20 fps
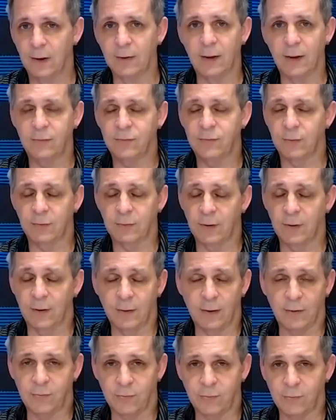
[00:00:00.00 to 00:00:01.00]
unless they
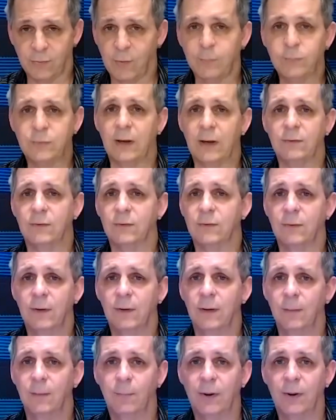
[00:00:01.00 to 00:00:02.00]
unless the script changes.